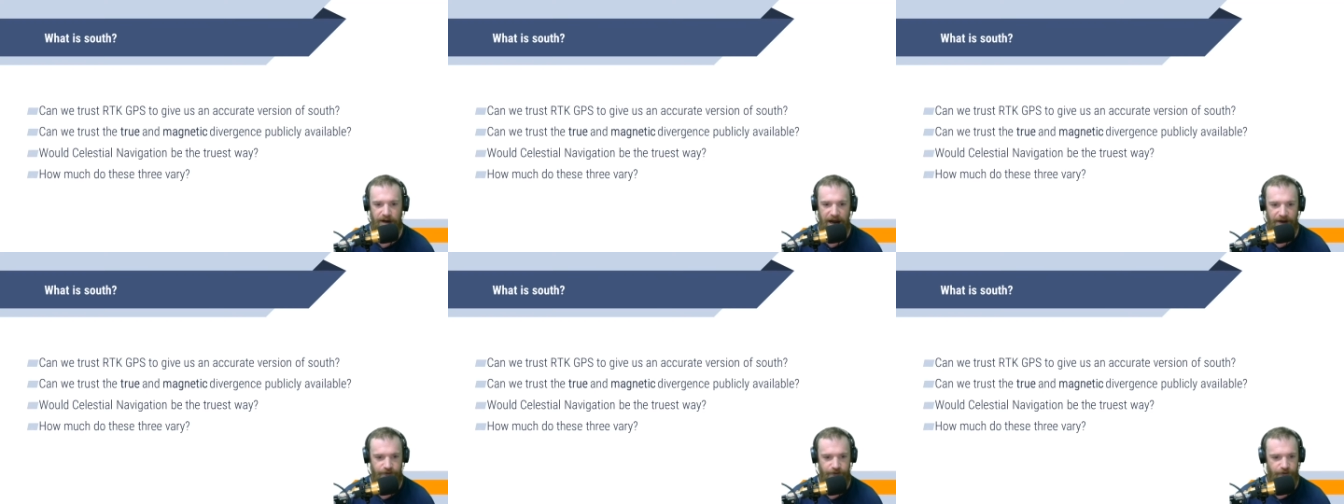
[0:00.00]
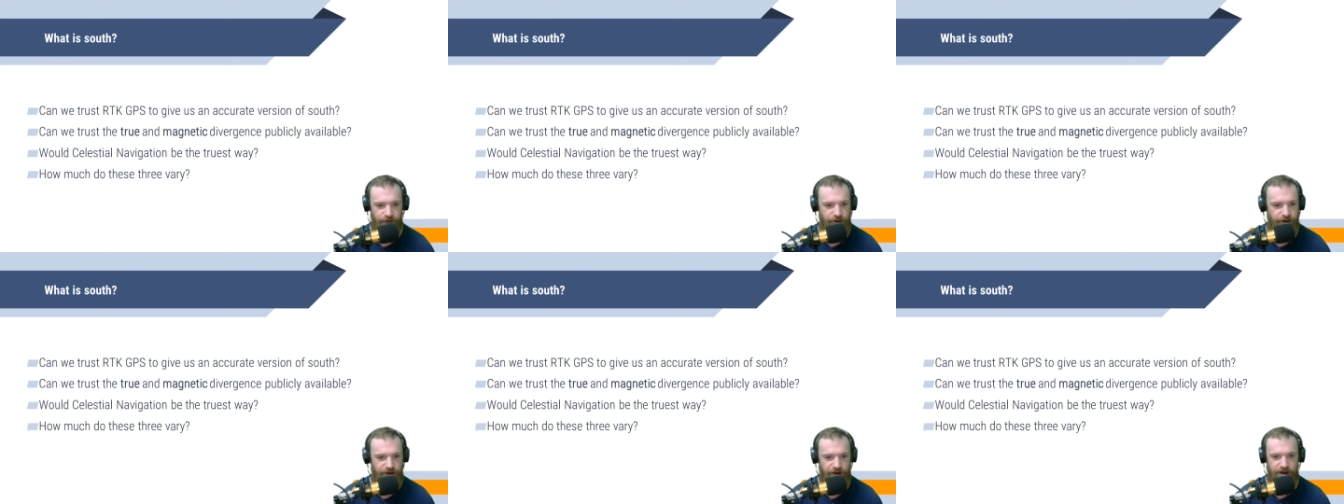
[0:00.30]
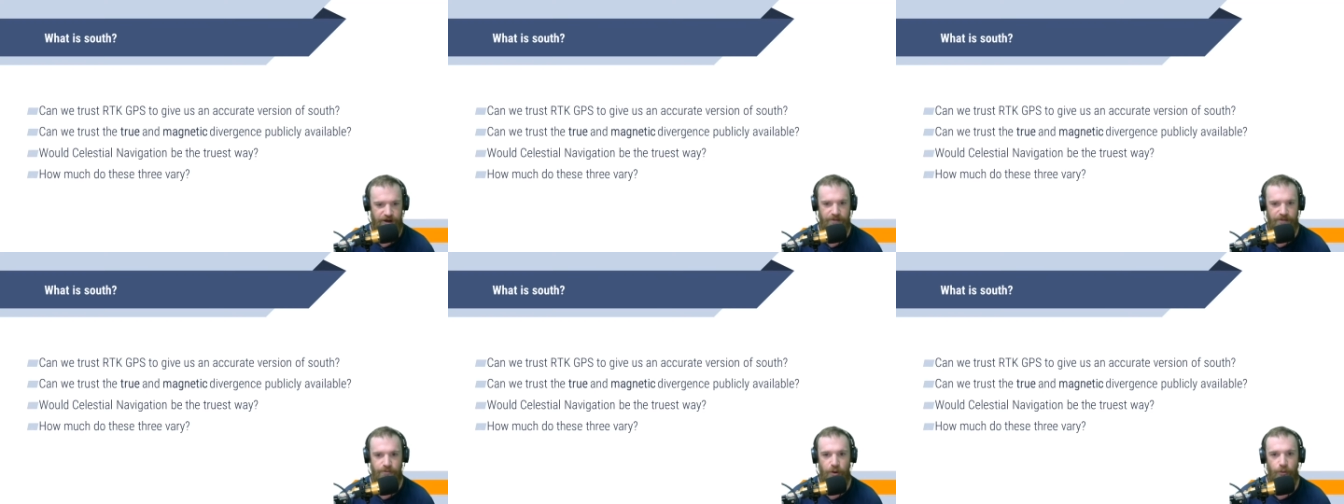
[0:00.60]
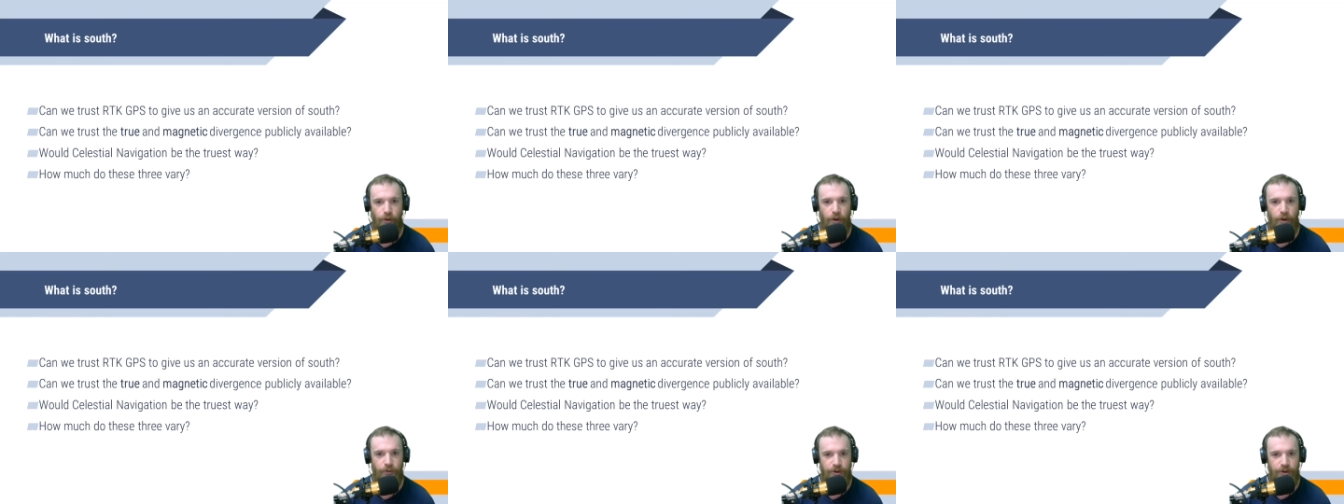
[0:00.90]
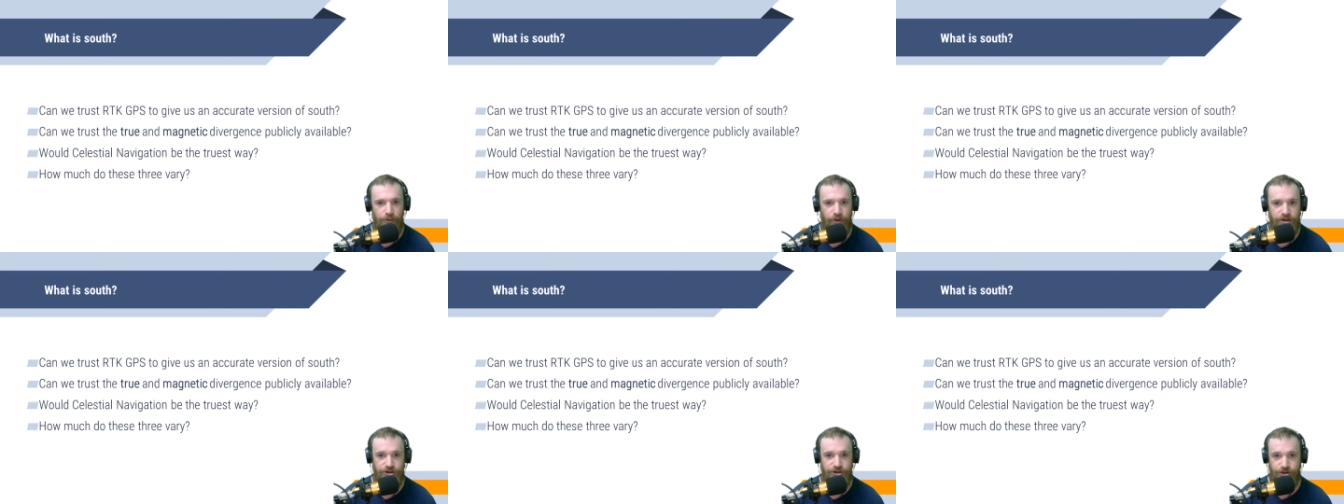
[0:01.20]
everything but what we
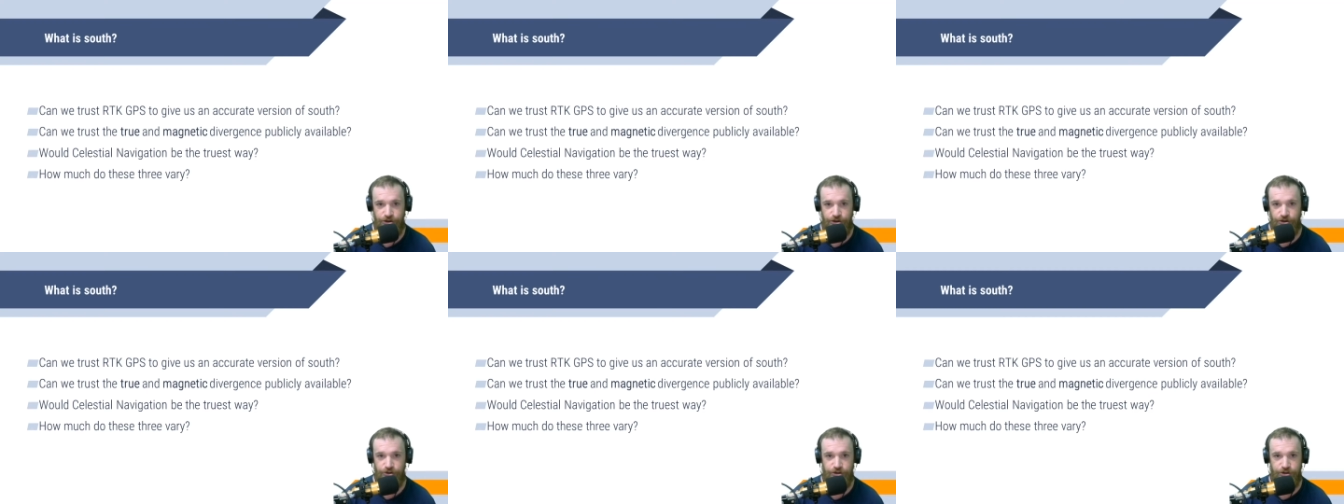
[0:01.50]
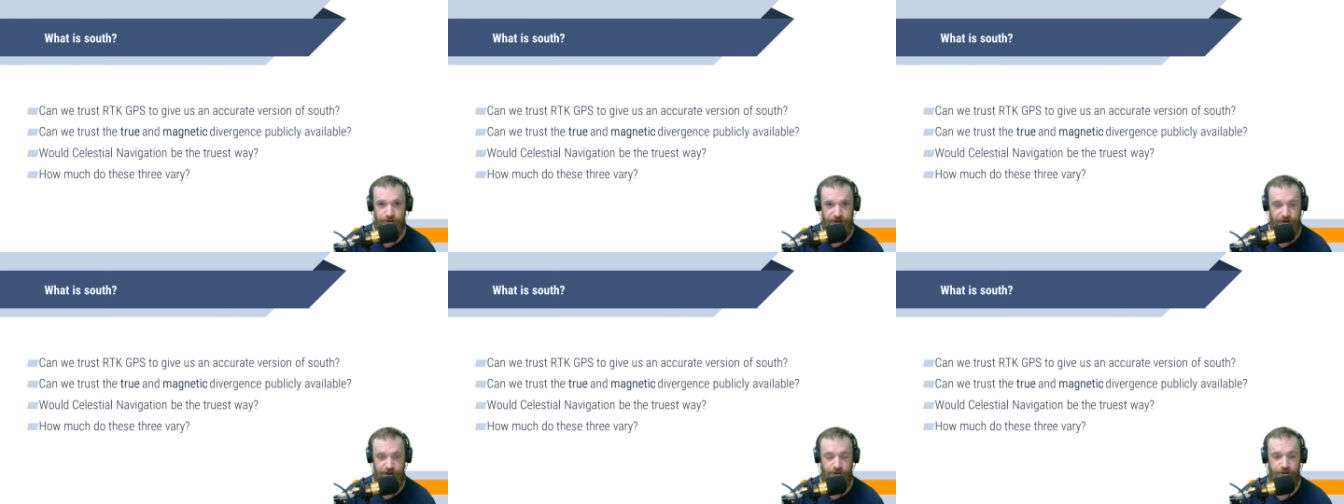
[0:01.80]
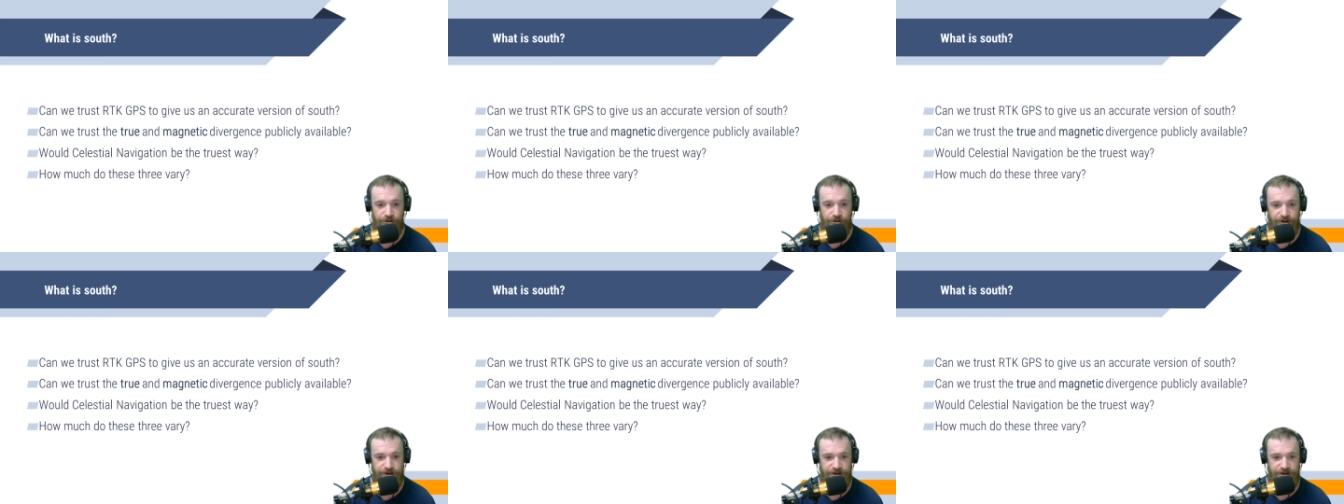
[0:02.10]
once knew to be north